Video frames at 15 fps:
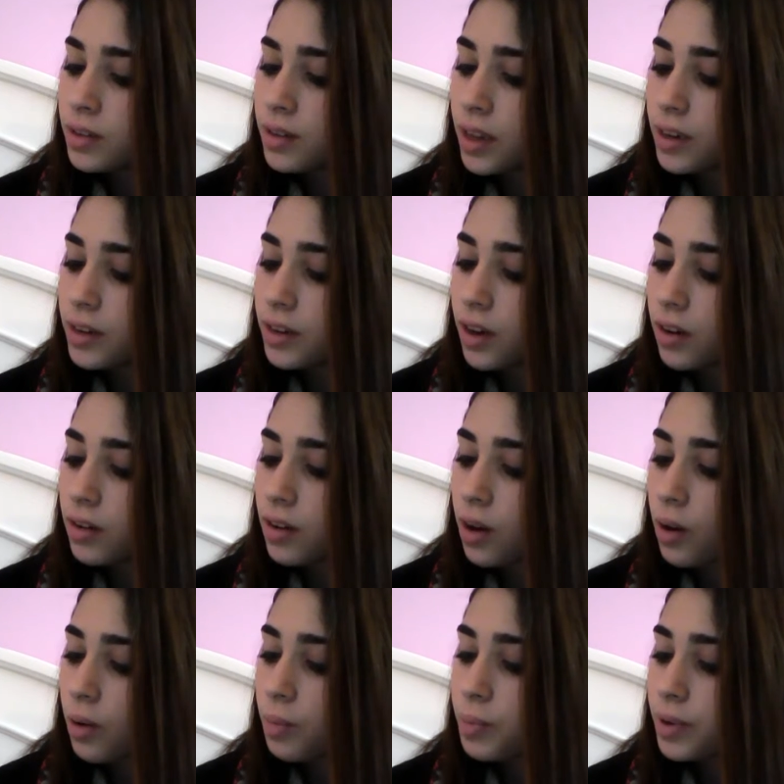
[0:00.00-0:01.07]
than young
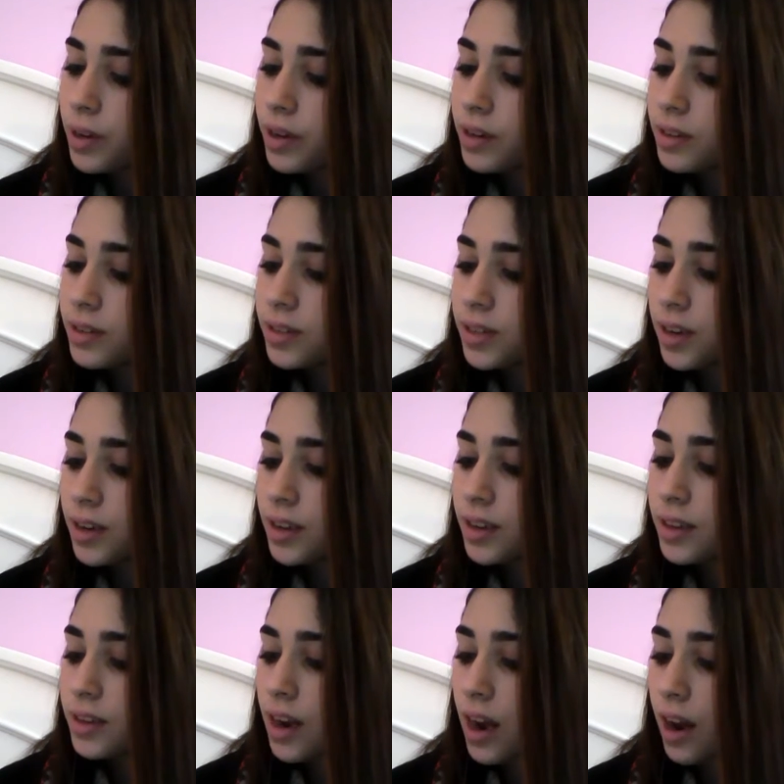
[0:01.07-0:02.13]
hope in his
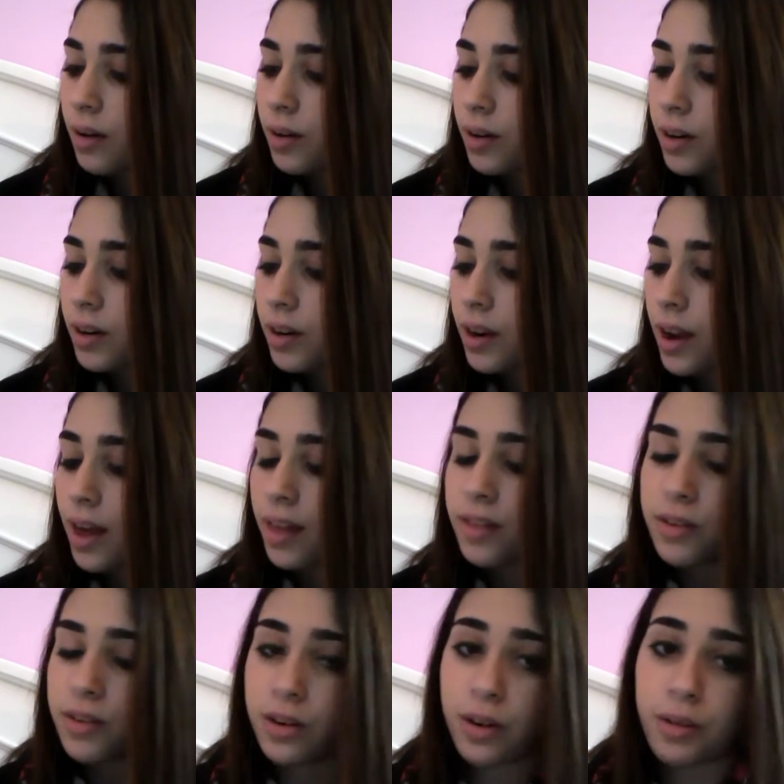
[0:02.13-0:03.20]
sunniest hour hath
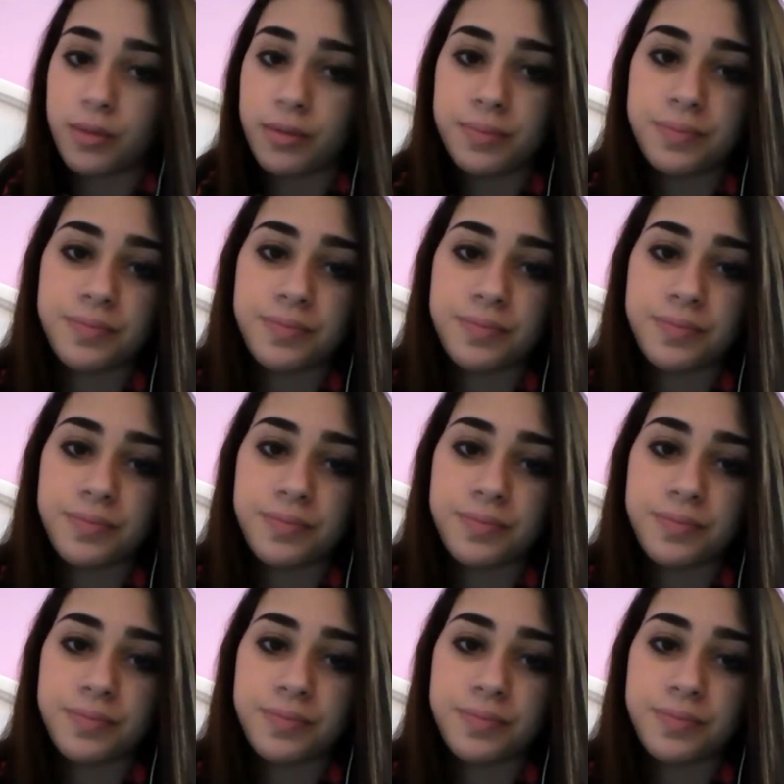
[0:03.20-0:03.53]
known.